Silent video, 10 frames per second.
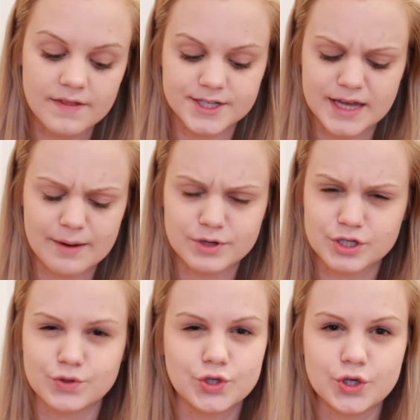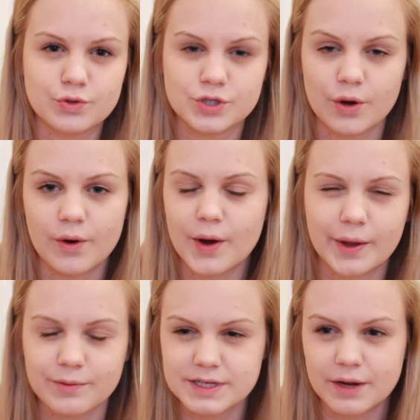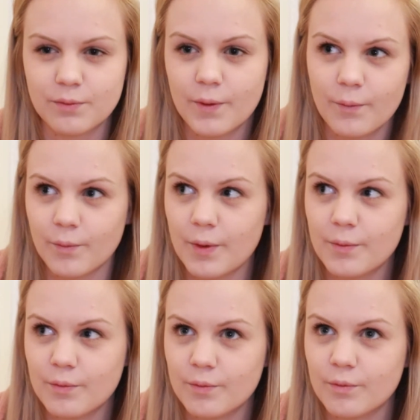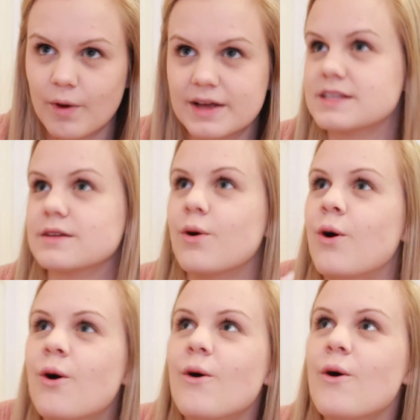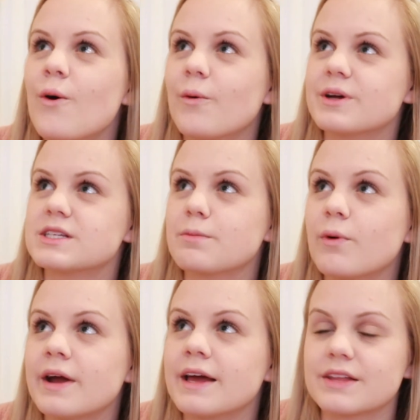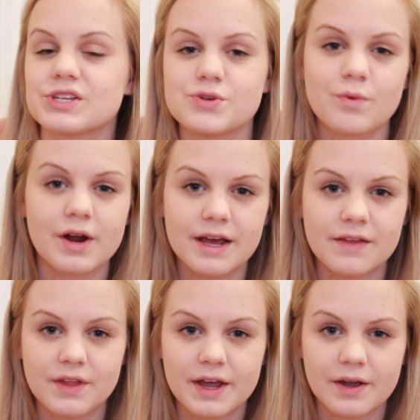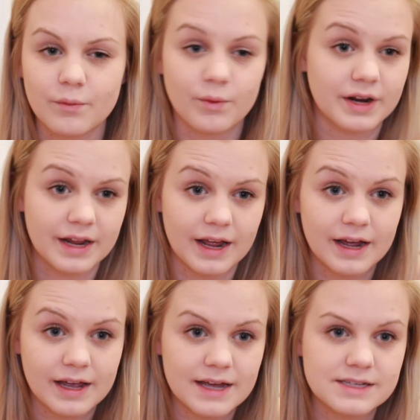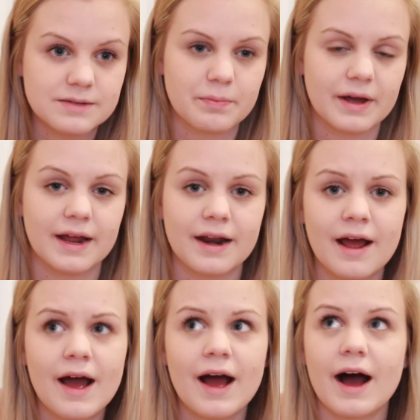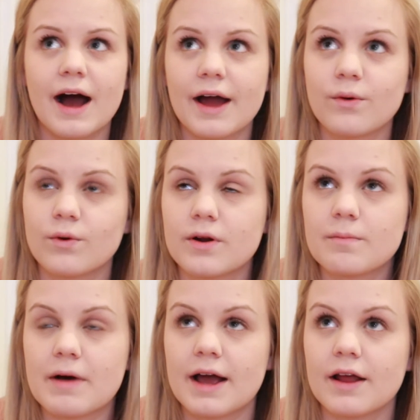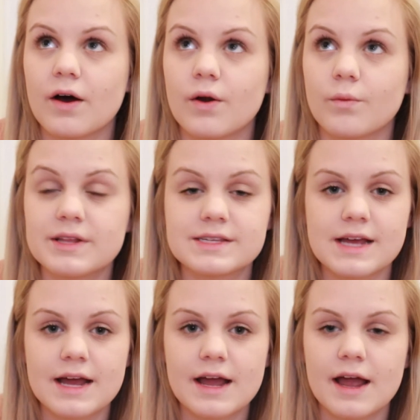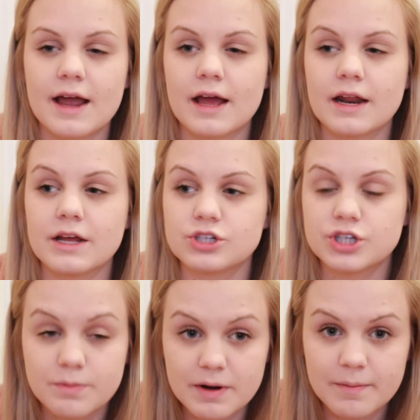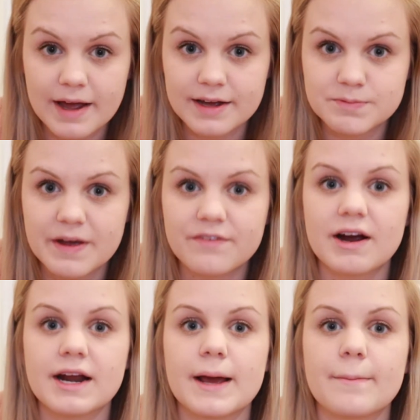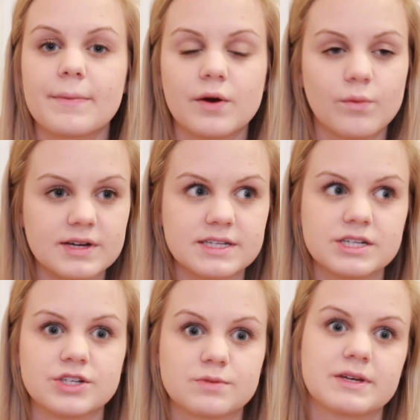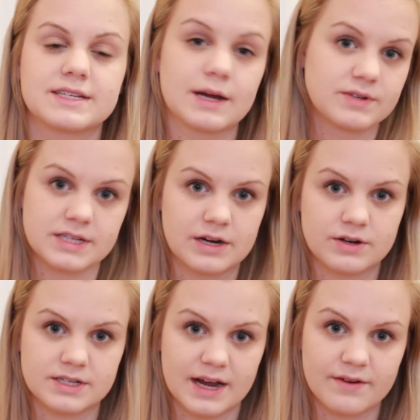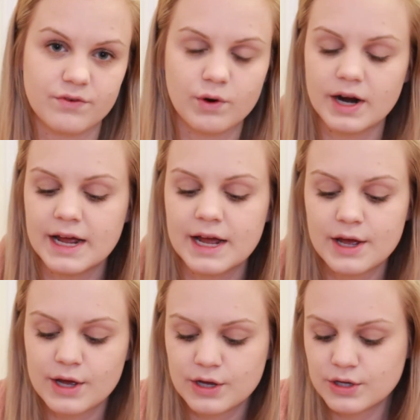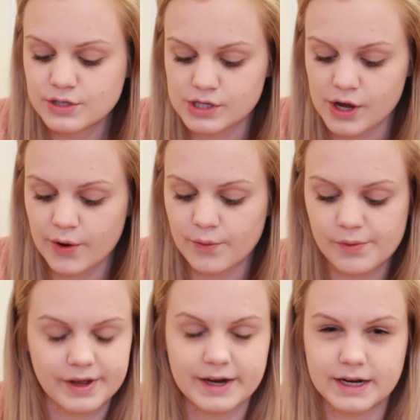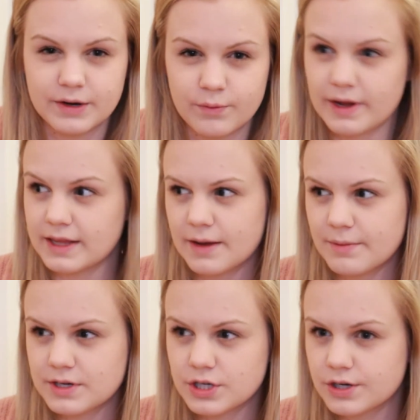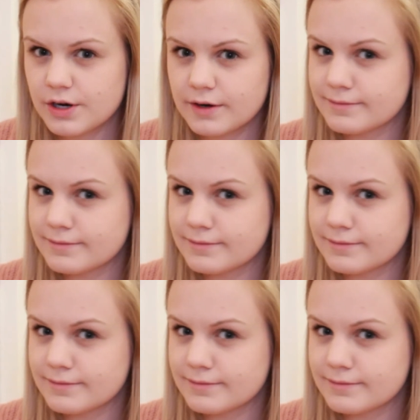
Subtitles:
camera is new too, so I was like, well what's the point unless you want it in like one day, I guess. But I ordered mine on a Wednesday and it should have been at my house by Friday, but it wasn't, just because I wasn't here to sign for it. So really I didn't wait that much longer.